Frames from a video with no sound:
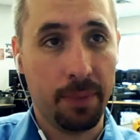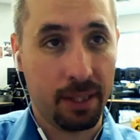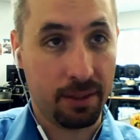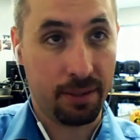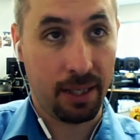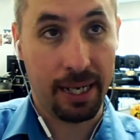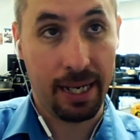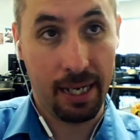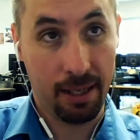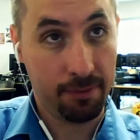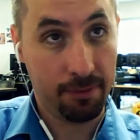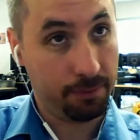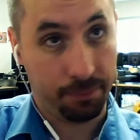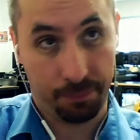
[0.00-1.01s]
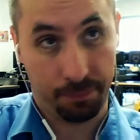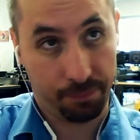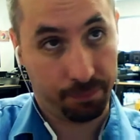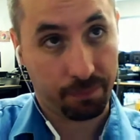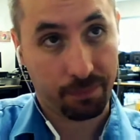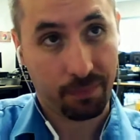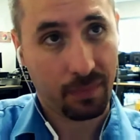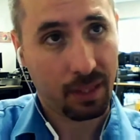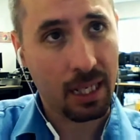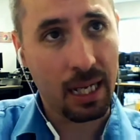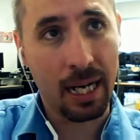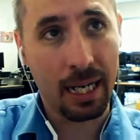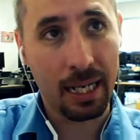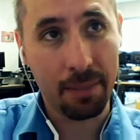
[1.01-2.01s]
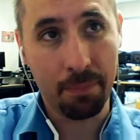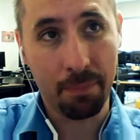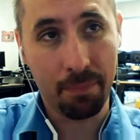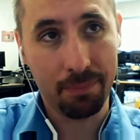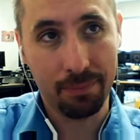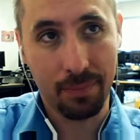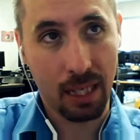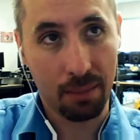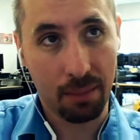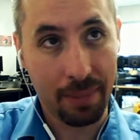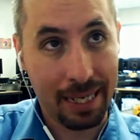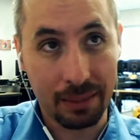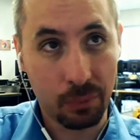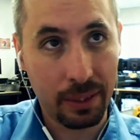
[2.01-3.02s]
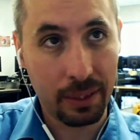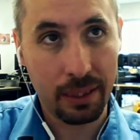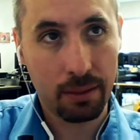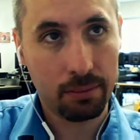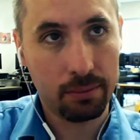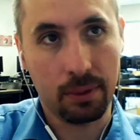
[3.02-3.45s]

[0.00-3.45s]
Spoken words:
because I have high bandwidth.